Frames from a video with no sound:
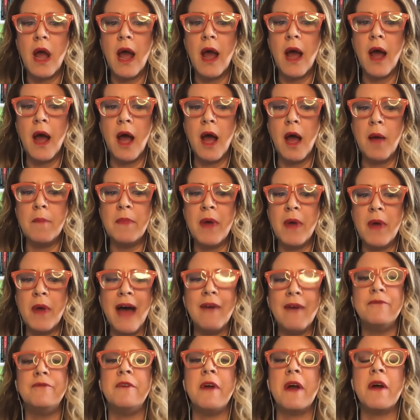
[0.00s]
um,
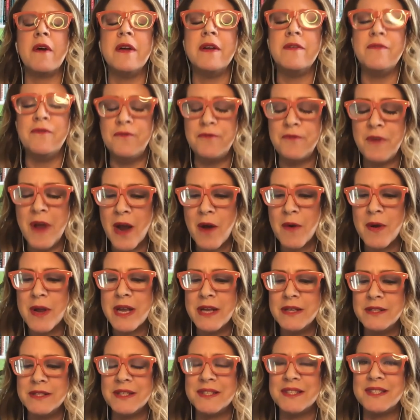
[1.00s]
have very
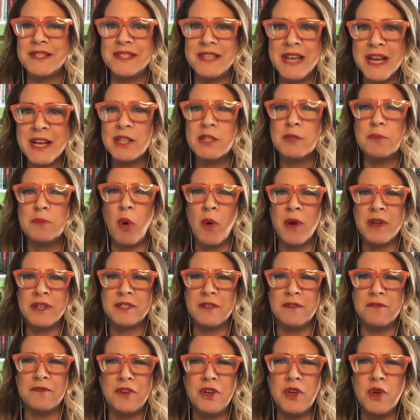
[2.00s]
very distinct
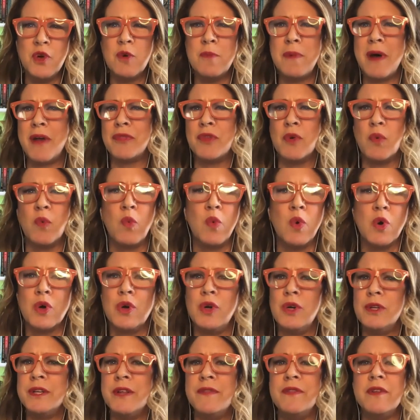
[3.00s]
points of view about the
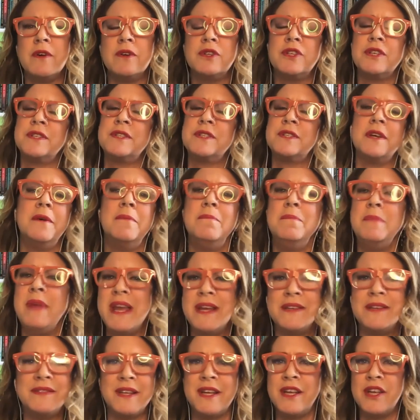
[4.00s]
world and they're just
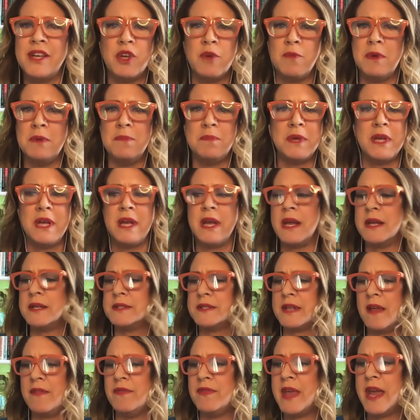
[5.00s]
amazing human
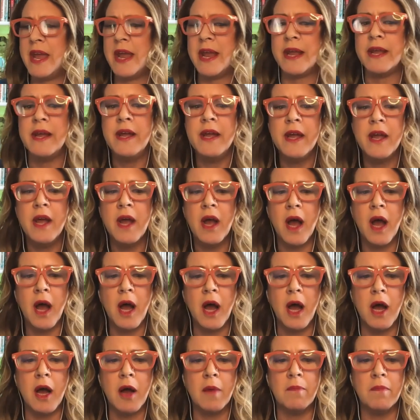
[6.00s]
beings and they
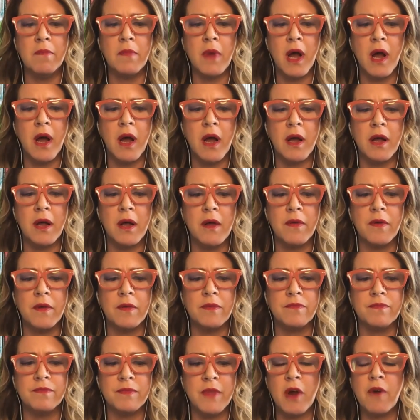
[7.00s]
um, uh,
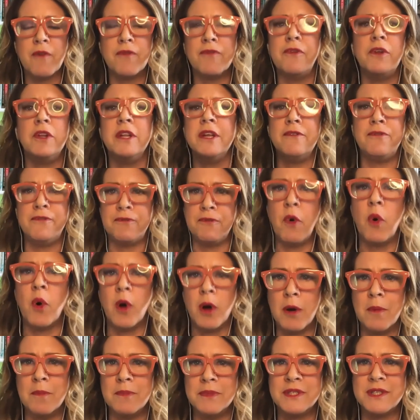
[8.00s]
they're fully
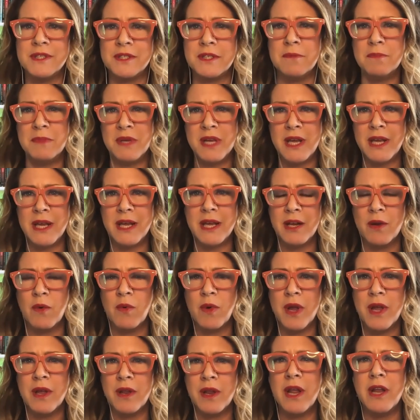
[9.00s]
formed to me mm-hmm. in a,
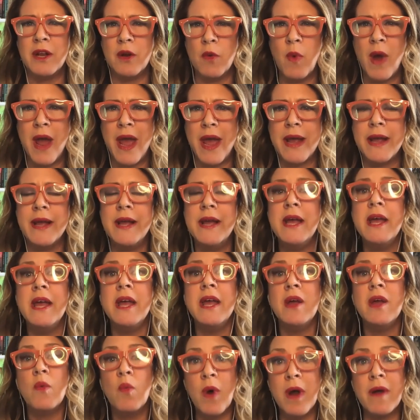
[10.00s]
in mm-hmm. a way.
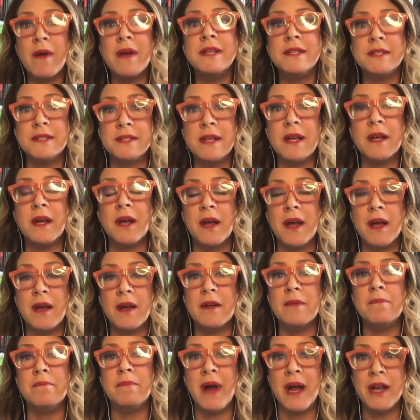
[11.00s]
Mm-hmm. mm-hmm. Whereas uh,
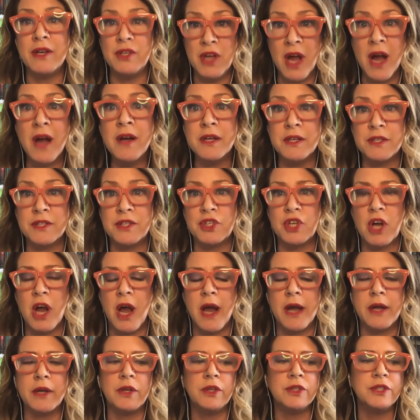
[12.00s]
my youngest
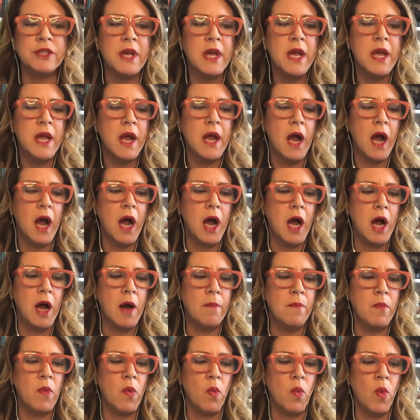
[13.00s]
child
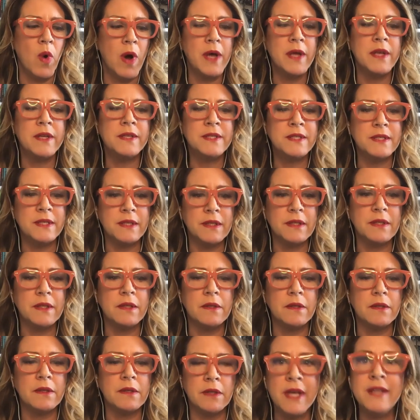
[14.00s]
um, was
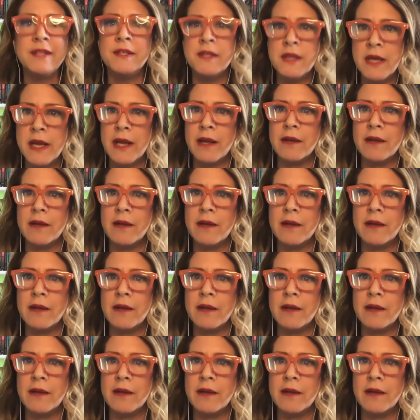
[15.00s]
listening,